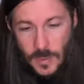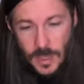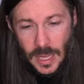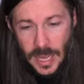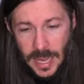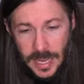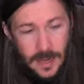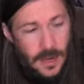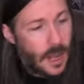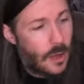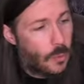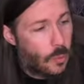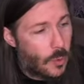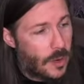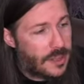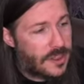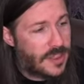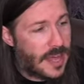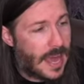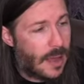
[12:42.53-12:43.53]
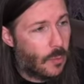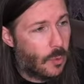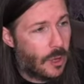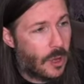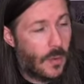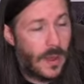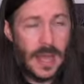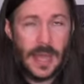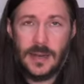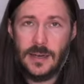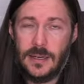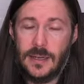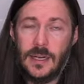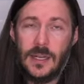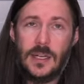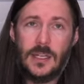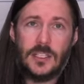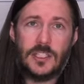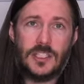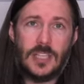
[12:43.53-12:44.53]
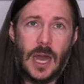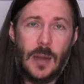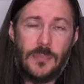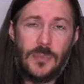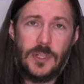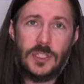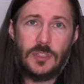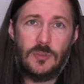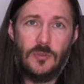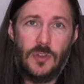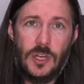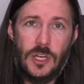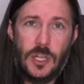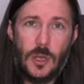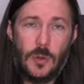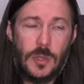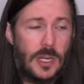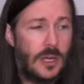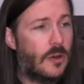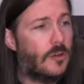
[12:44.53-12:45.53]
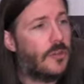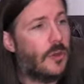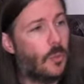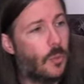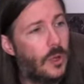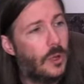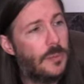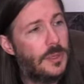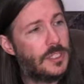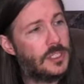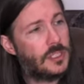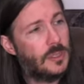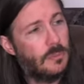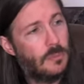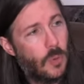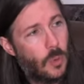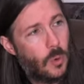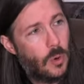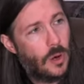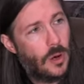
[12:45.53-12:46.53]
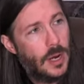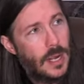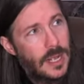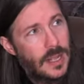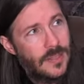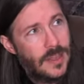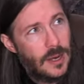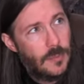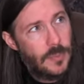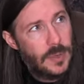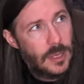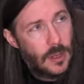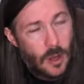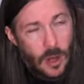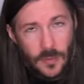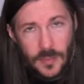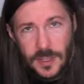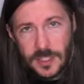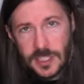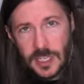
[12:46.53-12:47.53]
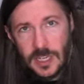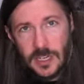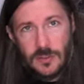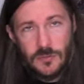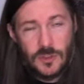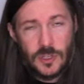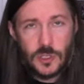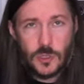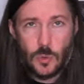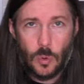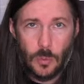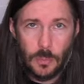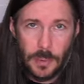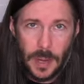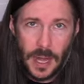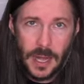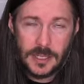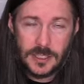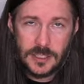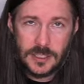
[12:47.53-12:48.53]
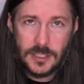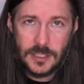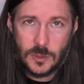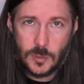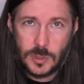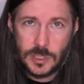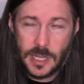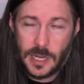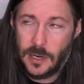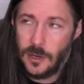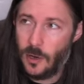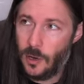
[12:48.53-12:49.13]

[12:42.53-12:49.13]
And uh, with that, we'll go ahead and stop this video here. There will be some more that'll be on these individual boxes, as we stated